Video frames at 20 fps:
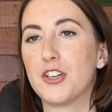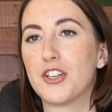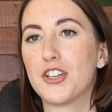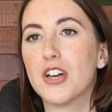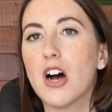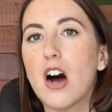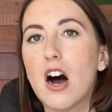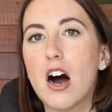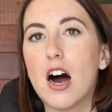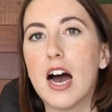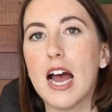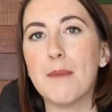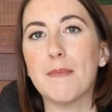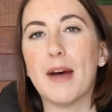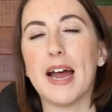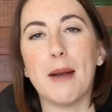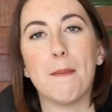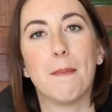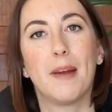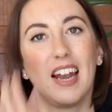
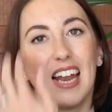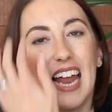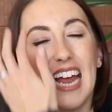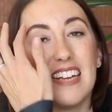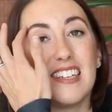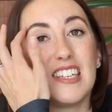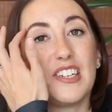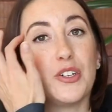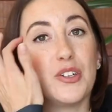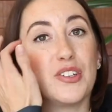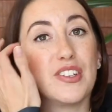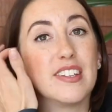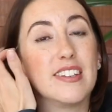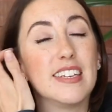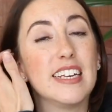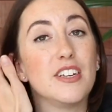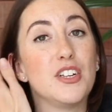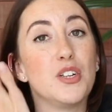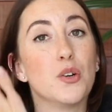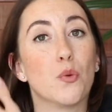time and place to
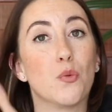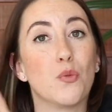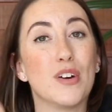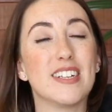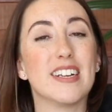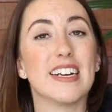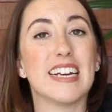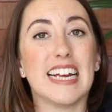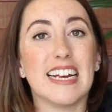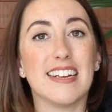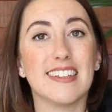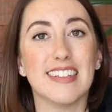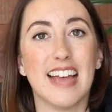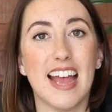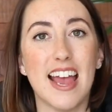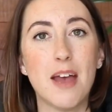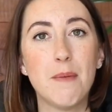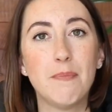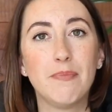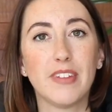sit your written
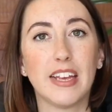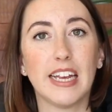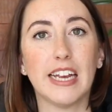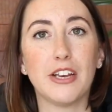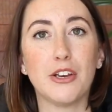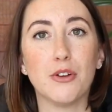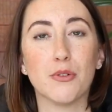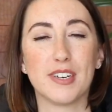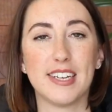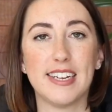exam in your